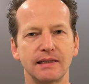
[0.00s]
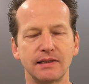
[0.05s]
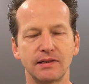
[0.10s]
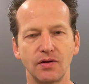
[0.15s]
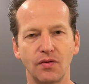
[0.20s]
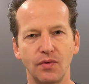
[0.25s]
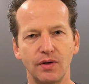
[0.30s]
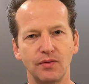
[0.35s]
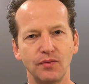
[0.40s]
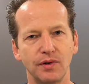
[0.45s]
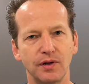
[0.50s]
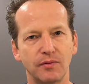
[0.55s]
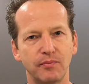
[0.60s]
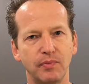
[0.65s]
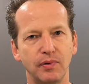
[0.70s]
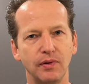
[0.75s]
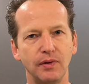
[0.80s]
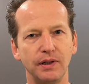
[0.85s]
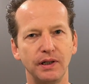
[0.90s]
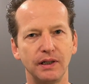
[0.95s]
So when we are
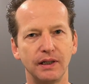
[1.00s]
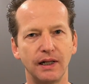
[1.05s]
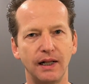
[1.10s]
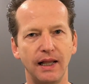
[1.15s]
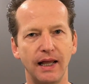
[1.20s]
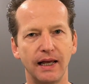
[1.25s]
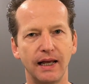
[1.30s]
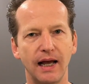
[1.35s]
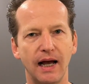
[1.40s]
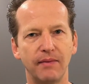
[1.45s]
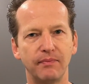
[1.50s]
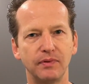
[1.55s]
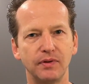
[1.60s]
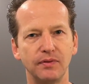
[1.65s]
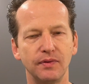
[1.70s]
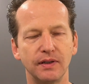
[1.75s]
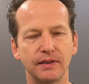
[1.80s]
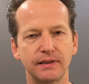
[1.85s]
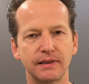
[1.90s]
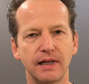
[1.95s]
pulling the leg up to
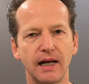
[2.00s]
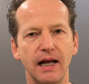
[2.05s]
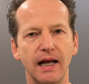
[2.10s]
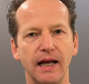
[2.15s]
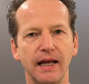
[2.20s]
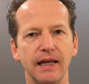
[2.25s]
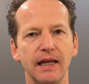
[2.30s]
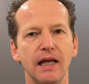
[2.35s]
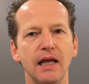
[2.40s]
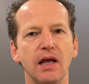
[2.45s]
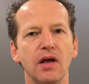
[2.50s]
the sky,